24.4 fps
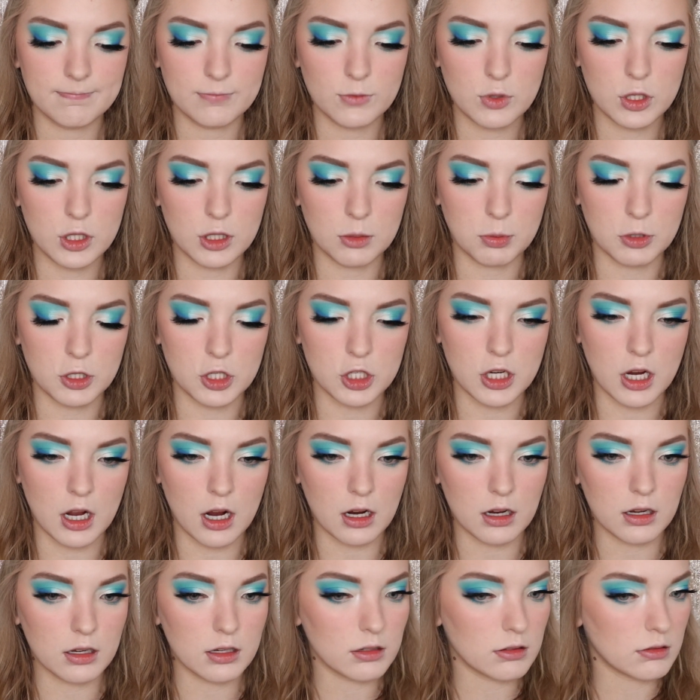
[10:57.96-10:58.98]
Super
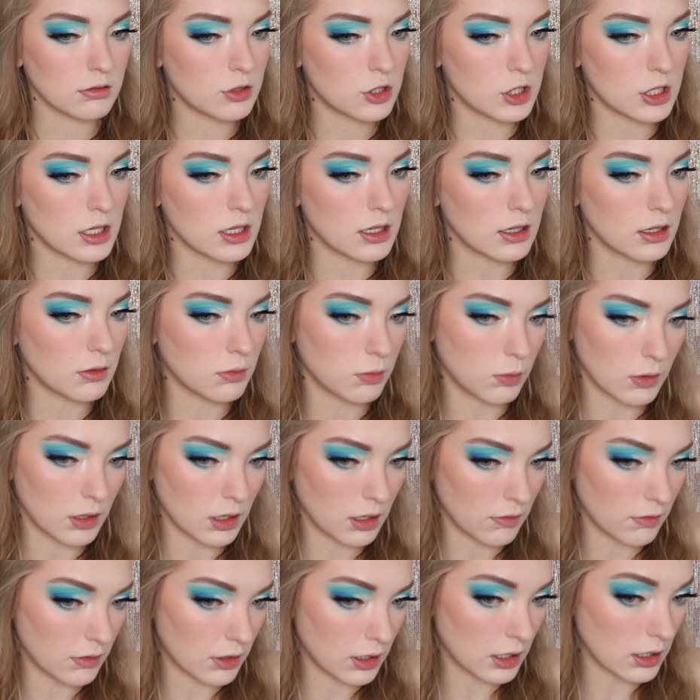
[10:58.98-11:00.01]
Shock Cheek,
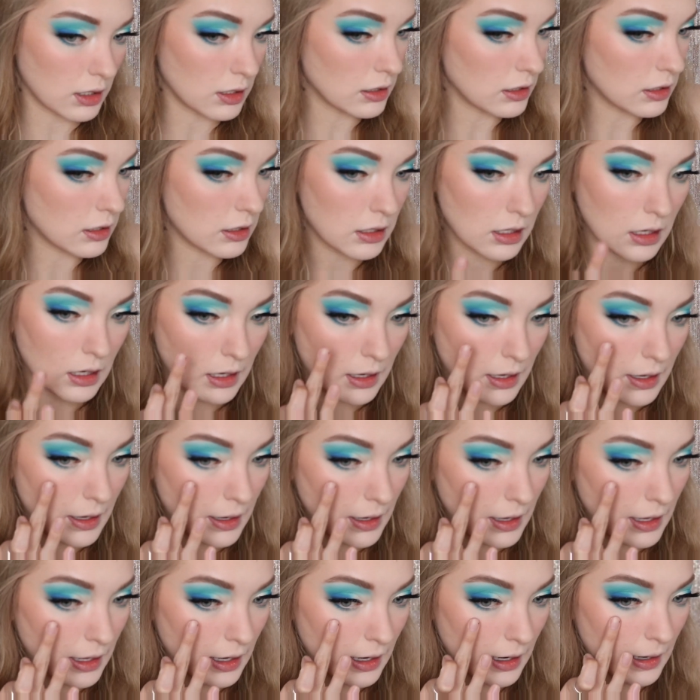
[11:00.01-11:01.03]
whatever it is.
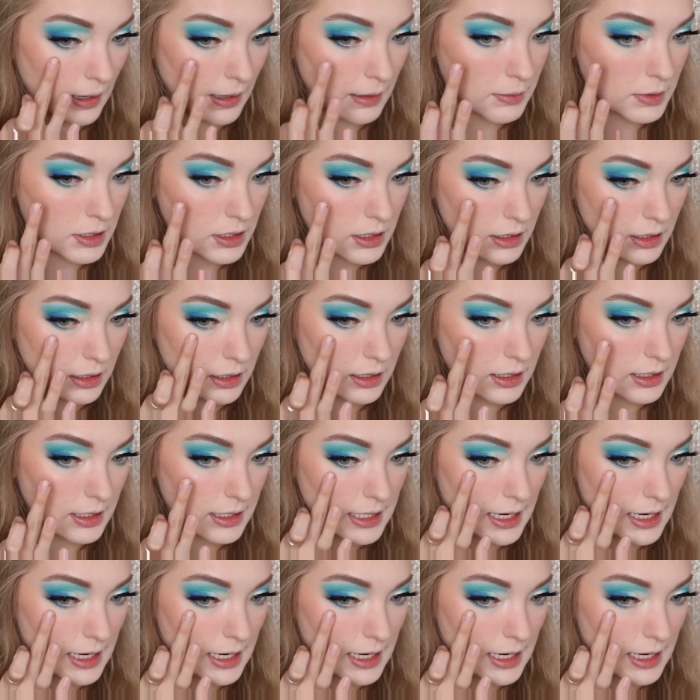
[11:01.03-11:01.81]
And I'm just going to